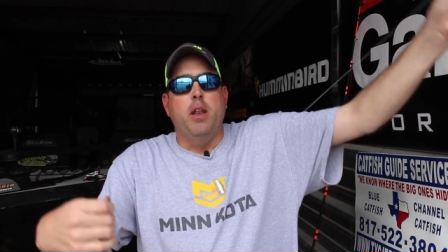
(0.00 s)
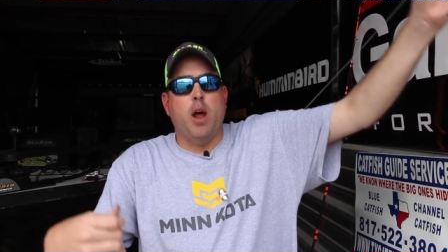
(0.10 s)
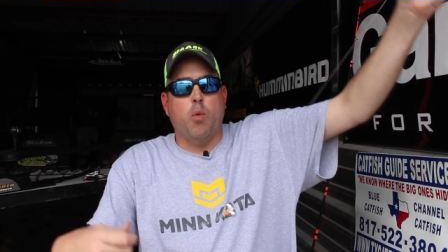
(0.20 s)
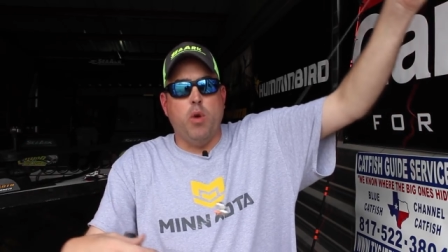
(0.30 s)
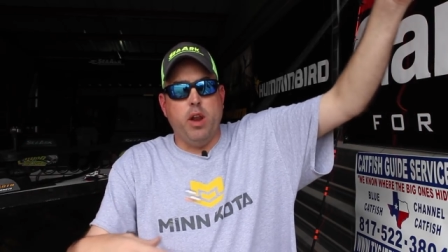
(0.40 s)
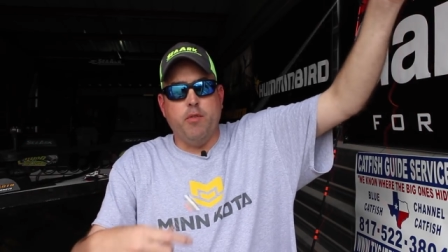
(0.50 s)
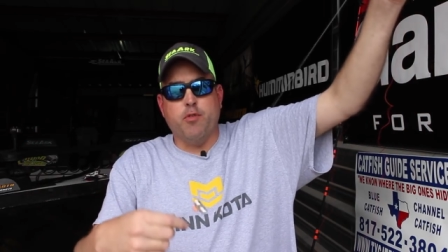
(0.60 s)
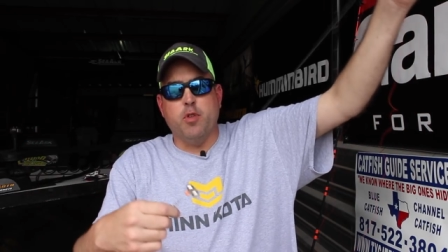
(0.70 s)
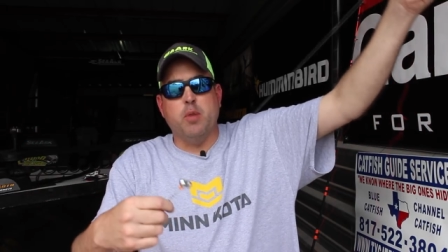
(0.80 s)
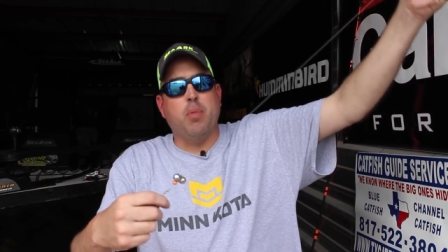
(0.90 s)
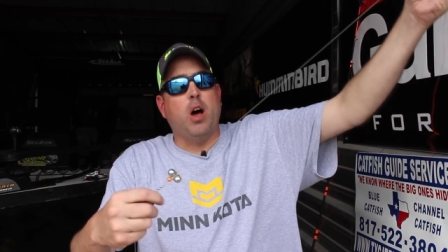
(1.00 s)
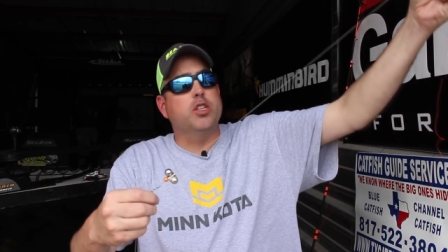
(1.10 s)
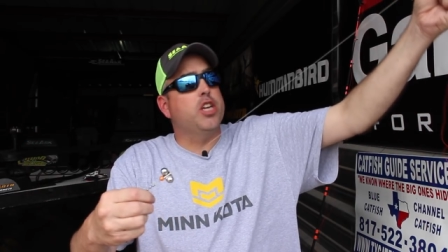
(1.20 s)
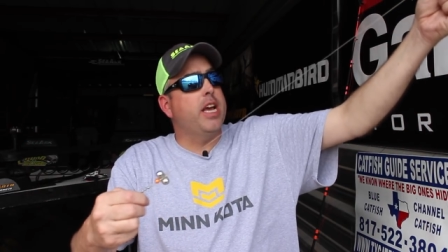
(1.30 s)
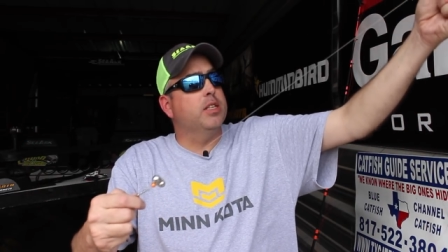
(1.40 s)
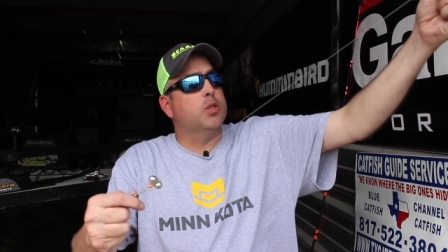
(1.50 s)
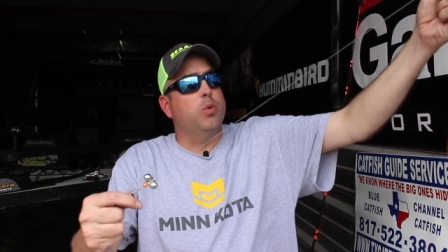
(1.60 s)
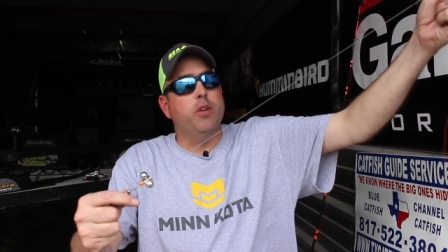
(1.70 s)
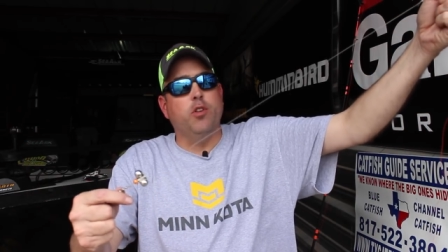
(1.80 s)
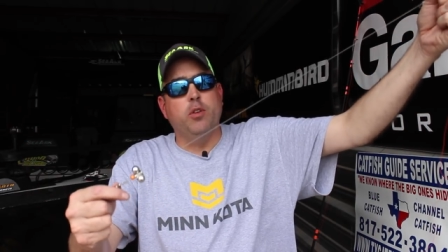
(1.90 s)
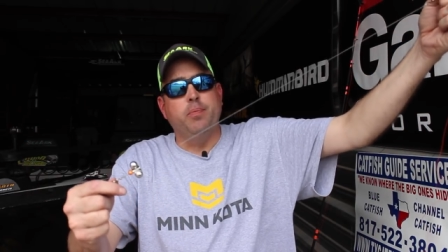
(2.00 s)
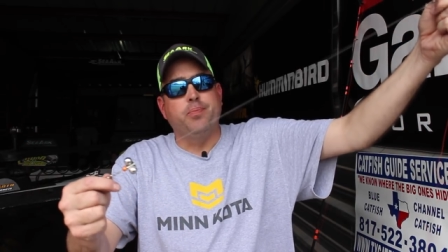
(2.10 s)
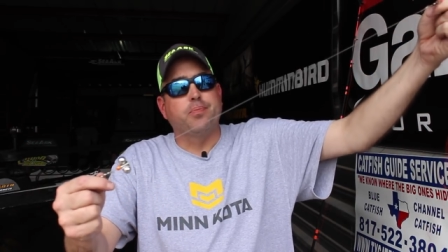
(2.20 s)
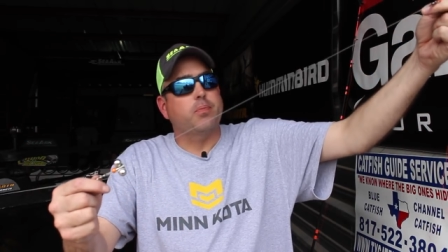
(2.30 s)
Now running from the ball chain swivel